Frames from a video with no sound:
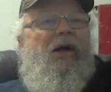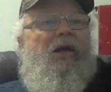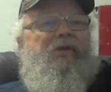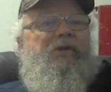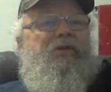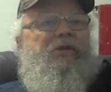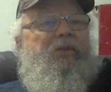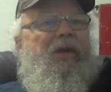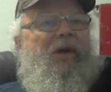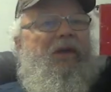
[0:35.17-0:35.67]

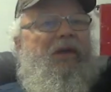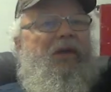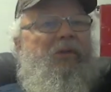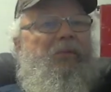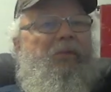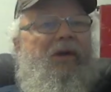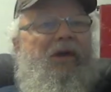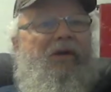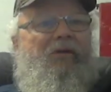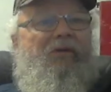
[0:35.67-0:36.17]
just read a little
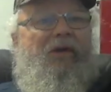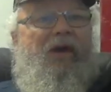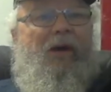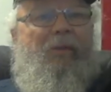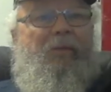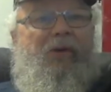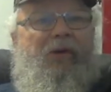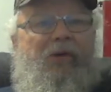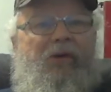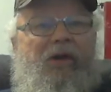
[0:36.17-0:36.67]
bit of it.
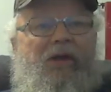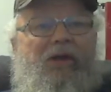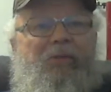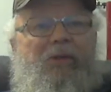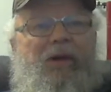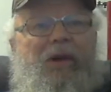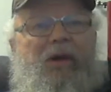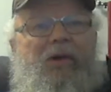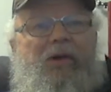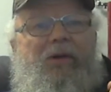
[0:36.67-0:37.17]
Opportunity has
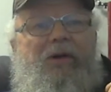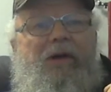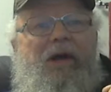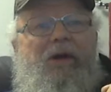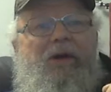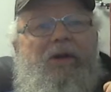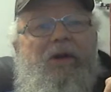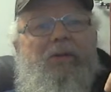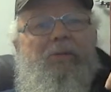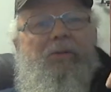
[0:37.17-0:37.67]
been hunkered
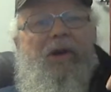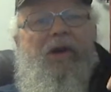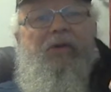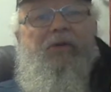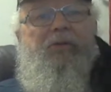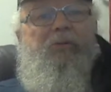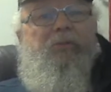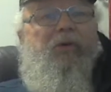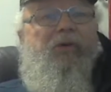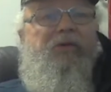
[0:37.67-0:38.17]
down in
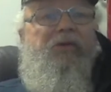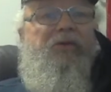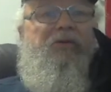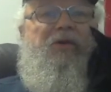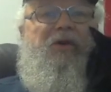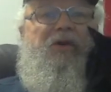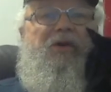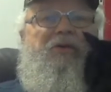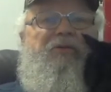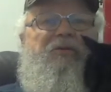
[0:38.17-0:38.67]
Mars'
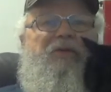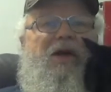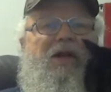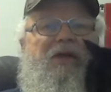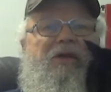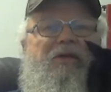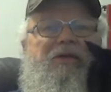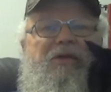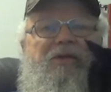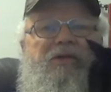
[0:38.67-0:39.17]
Perseverance Valley since